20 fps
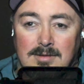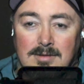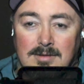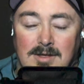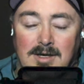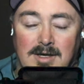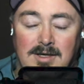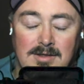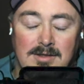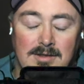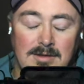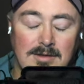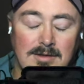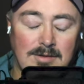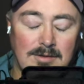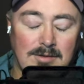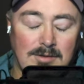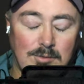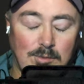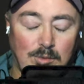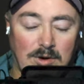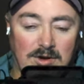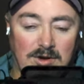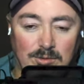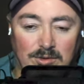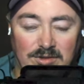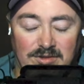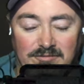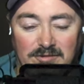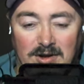I worked
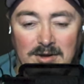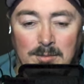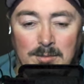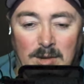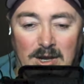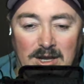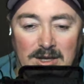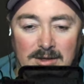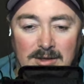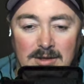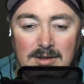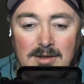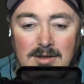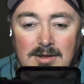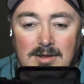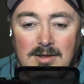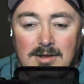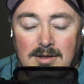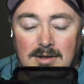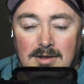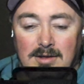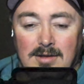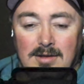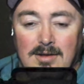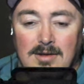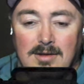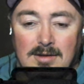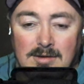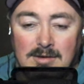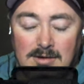with a friend of mine,
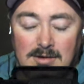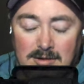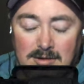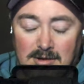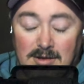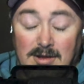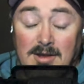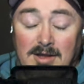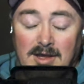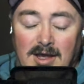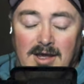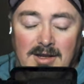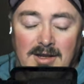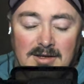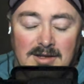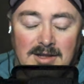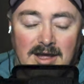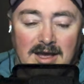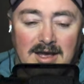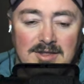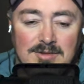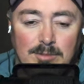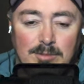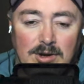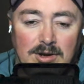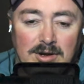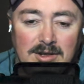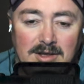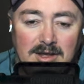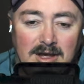or a guy in Casper.
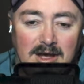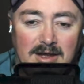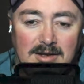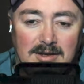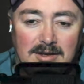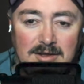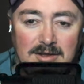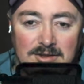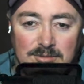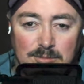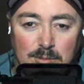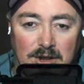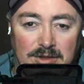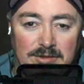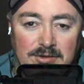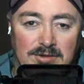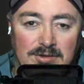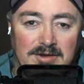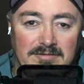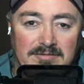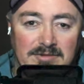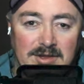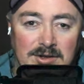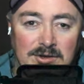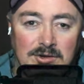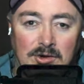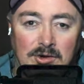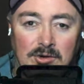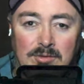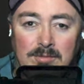He had, his brother lives in
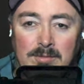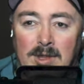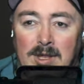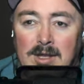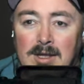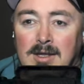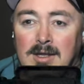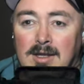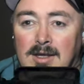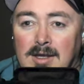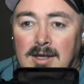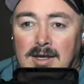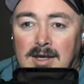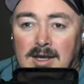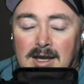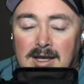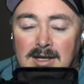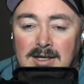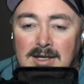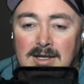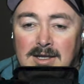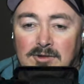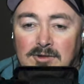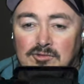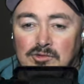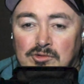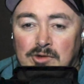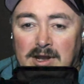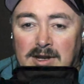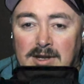Nome, and he had
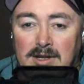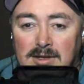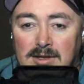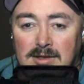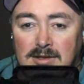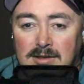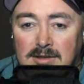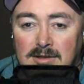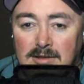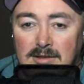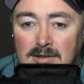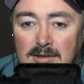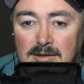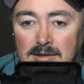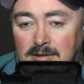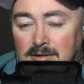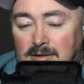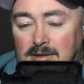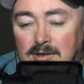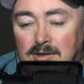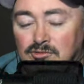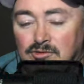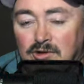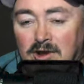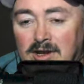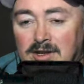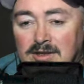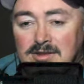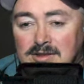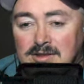rented
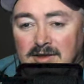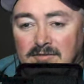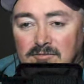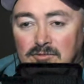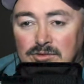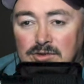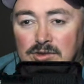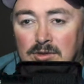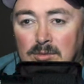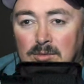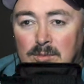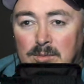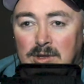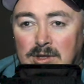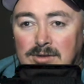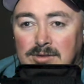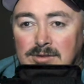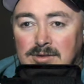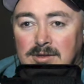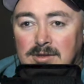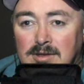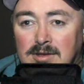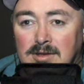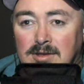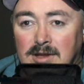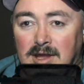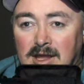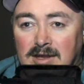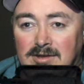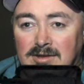several snowmobiles
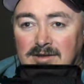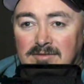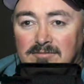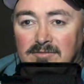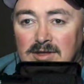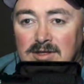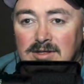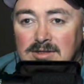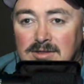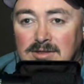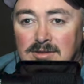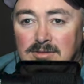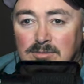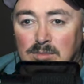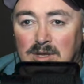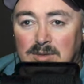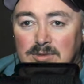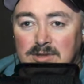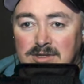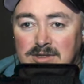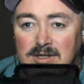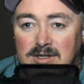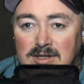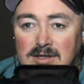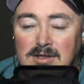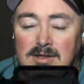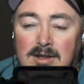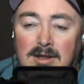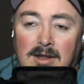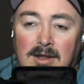and ATVs to the
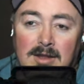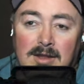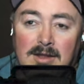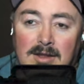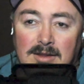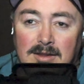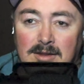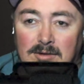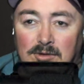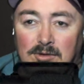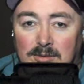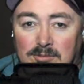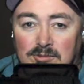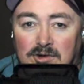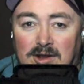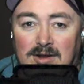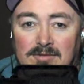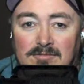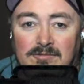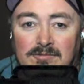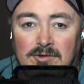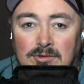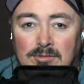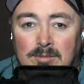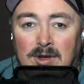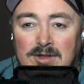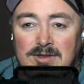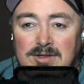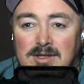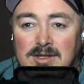BBC. They were up trying to film
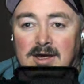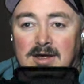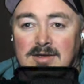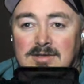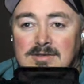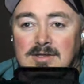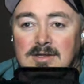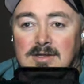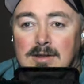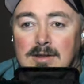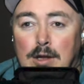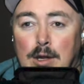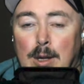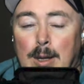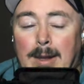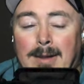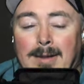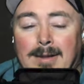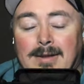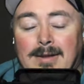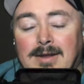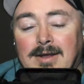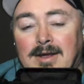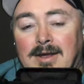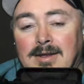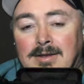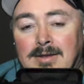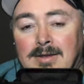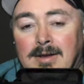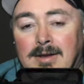muskox,
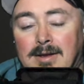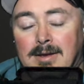and